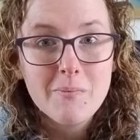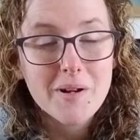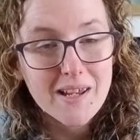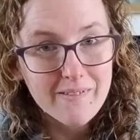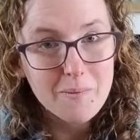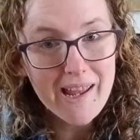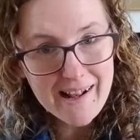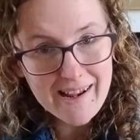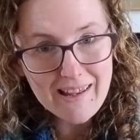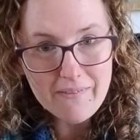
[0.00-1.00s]
but it gives me a
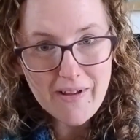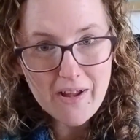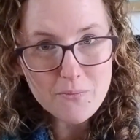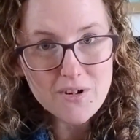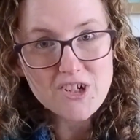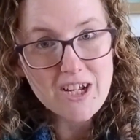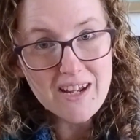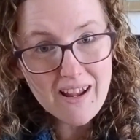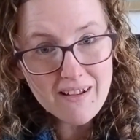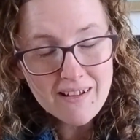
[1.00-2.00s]
headache if I have pressure
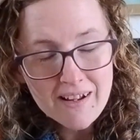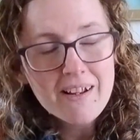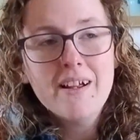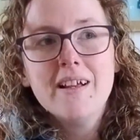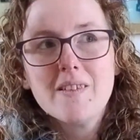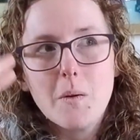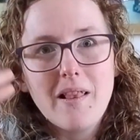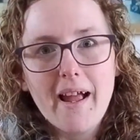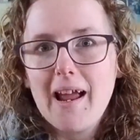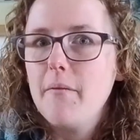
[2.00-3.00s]
here. So I
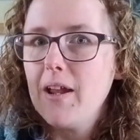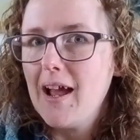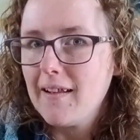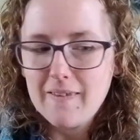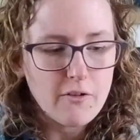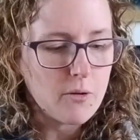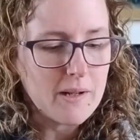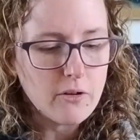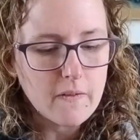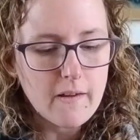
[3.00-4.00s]
like having hats that are a
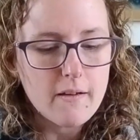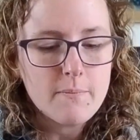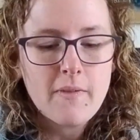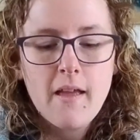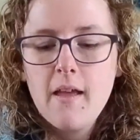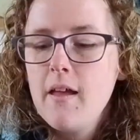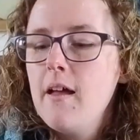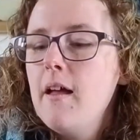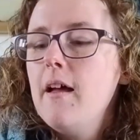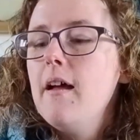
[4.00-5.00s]
bit looser.
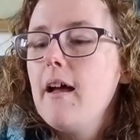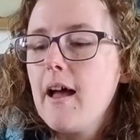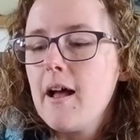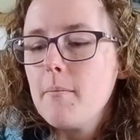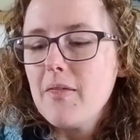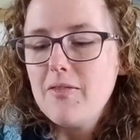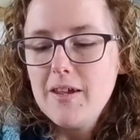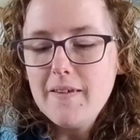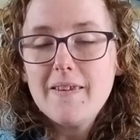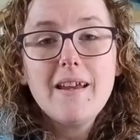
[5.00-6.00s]

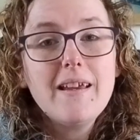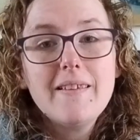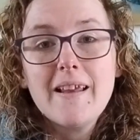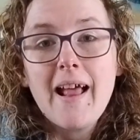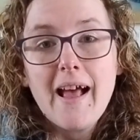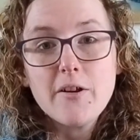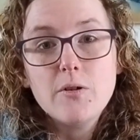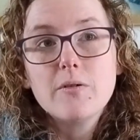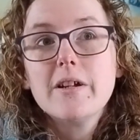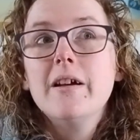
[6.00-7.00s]
This is an
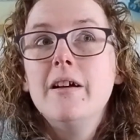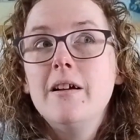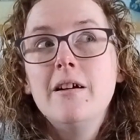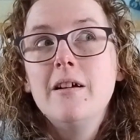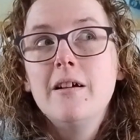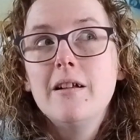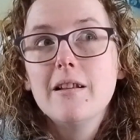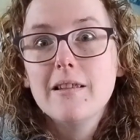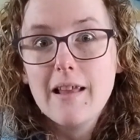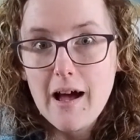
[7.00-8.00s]
adult
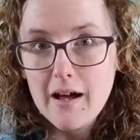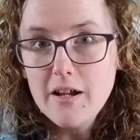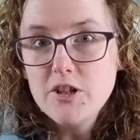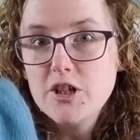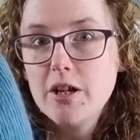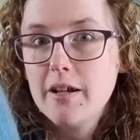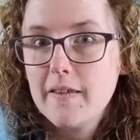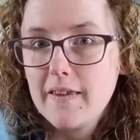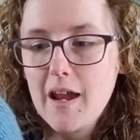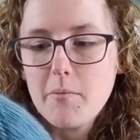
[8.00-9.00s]
large,
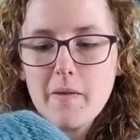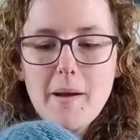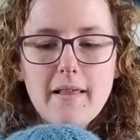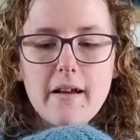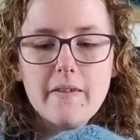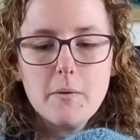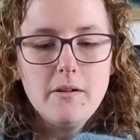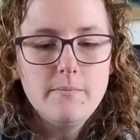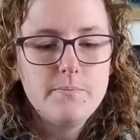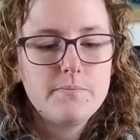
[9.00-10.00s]
same as my last one.